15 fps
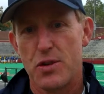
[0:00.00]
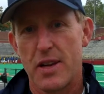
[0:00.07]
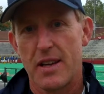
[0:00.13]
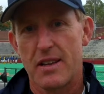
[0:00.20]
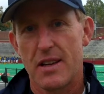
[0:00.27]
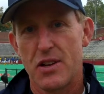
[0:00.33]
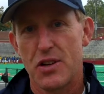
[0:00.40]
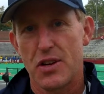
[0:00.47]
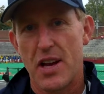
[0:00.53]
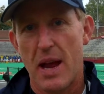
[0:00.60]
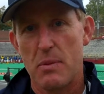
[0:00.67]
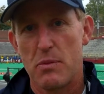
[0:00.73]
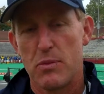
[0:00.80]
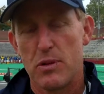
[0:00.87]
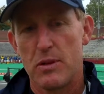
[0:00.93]
you think that you're
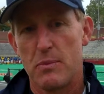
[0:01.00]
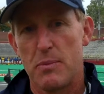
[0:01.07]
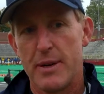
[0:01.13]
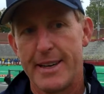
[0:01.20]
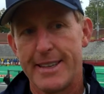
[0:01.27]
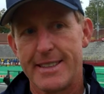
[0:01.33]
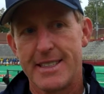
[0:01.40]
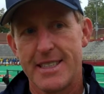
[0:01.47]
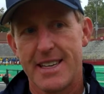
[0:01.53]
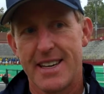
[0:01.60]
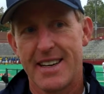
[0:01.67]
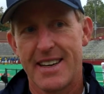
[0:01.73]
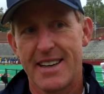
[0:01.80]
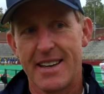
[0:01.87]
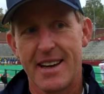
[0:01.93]
capable, but
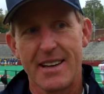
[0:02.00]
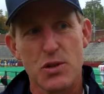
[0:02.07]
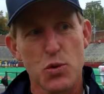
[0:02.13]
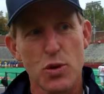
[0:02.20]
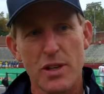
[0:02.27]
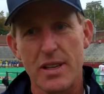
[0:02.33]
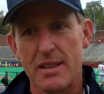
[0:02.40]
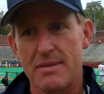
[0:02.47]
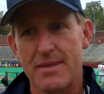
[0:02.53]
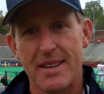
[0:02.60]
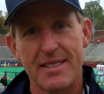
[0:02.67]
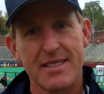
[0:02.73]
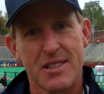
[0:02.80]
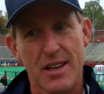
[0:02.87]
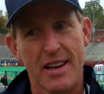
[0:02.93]
it's
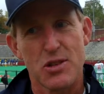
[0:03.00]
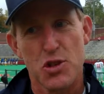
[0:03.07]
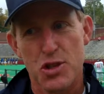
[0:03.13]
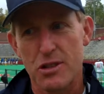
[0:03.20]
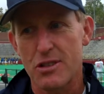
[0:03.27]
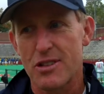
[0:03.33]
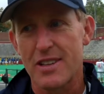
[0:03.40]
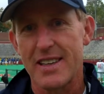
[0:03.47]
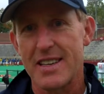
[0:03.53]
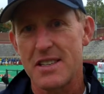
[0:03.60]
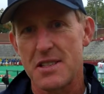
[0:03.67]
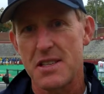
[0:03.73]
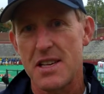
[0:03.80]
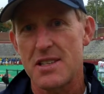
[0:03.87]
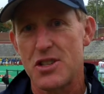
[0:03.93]
still early in the
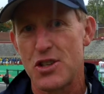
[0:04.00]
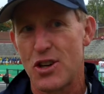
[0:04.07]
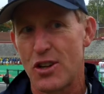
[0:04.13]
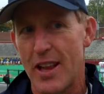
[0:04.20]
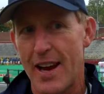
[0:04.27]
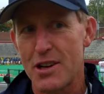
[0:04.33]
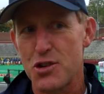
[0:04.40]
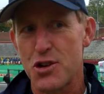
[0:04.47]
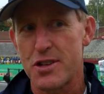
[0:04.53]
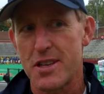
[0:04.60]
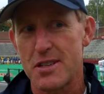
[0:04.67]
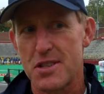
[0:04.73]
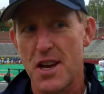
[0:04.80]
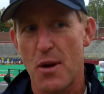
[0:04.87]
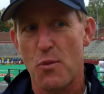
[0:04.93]
season. You know, last year at
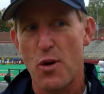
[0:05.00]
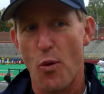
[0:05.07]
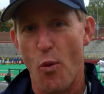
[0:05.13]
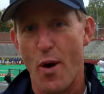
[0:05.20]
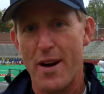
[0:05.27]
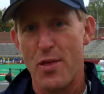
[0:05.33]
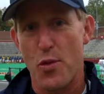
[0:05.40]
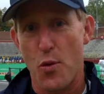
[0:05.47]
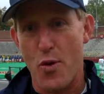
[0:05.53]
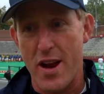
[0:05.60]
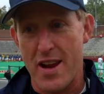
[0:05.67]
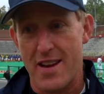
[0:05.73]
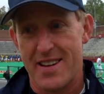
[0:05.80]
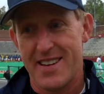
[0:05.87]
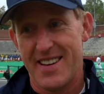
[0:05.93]
this time, we were
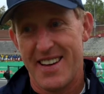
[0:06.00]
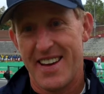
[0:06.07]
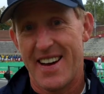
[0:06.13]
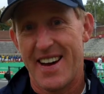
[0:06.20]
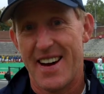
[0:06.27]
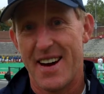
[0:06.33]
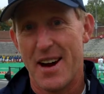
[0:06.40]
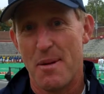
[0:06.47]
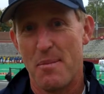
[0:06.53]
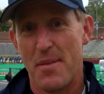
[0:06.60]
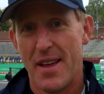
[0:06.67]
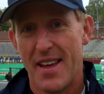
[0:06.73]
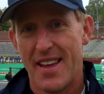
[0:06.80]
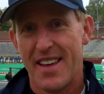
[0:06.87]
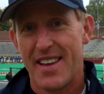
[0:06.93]

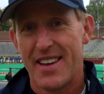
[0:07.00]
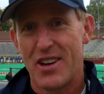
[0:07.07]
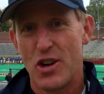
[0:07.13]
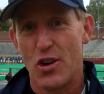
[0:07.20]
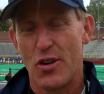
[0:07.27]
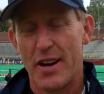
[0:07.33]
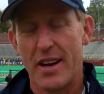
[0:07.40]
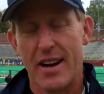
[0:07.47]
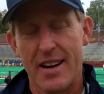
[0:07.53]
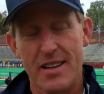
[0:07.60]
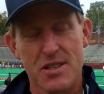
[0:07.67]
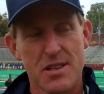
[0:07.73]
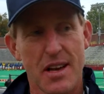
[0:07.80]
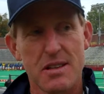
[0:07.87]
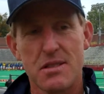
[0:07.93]
1-3. You know, and it
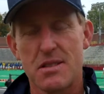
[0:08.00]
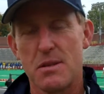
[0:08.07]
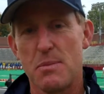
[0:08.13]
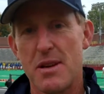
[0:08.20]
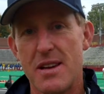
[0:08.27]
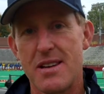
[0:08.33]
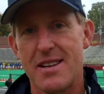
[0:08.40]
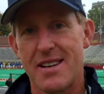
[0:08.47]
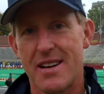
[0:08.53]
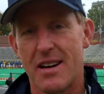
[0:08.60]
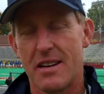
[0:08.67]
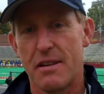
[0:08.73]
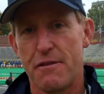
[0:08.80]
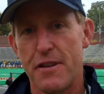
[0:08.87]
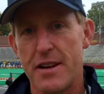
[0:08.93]
is nice to be
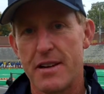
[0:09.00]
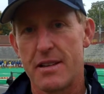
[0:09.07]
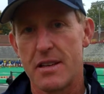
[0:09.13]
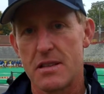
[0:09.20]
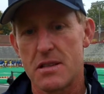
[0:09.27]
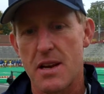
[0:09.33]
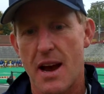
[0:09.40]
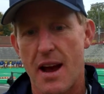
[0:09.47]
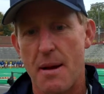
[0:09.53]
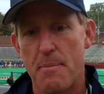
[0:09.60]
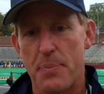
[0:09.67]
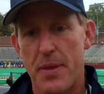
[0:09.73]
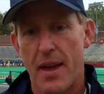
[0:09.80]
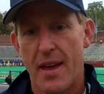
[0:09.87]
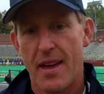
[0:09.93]
undefeated at this
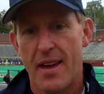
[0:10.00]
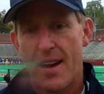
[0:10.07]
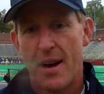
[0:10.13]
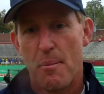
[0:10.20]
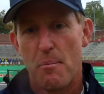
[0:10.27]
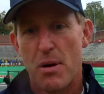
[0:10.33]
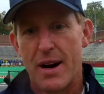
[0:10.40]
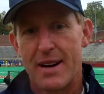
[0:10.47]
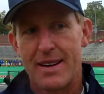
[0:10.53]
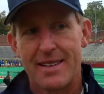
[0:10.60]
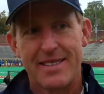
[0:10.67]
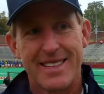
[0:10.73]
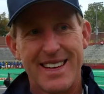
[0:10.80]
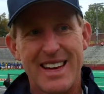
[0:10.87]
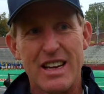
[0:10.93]
time, but
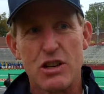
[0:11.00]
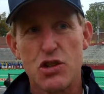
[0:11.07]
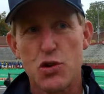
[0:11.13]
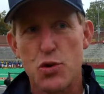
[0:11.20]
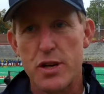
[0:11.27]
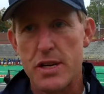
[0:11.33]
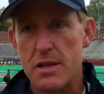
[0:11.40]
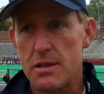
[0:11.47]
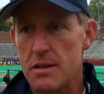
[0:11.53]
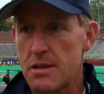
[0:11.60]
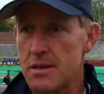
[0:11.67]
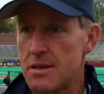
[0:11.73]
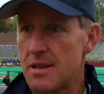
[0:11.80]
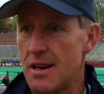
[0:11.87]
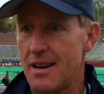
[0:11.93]

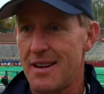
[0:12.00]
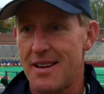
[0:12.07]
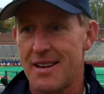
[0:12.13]
injuries,